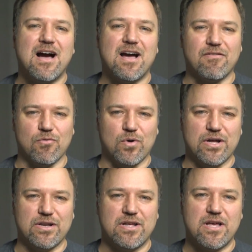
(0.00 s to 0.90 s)
Hi
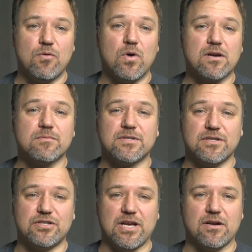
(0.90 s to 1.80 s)
everyone, and welcome to
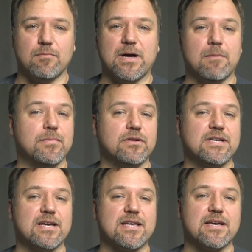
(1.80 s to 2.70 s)
the channel about
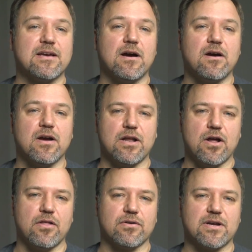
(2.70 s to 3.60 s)
building a kit car and
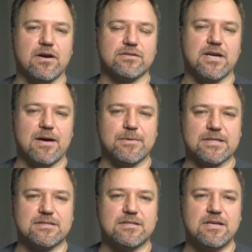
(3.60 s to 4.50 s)
other car
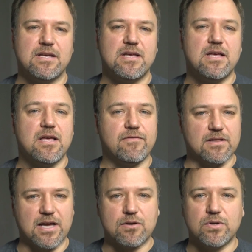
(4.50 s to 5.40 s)
topics. If
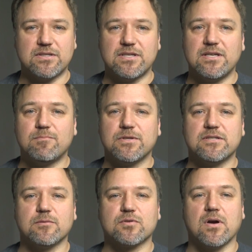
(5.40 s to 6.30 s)
you like what you see,
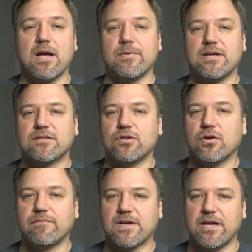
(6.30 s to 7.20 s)
please subscribe and hit the
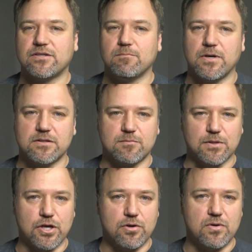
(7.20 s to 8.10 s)
notification buttons
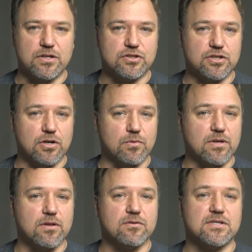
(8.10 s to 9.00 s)
below and share
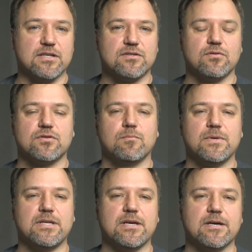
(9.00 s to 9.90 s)
with others on social
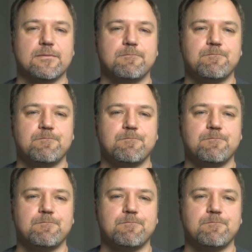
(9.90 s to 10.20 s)
media.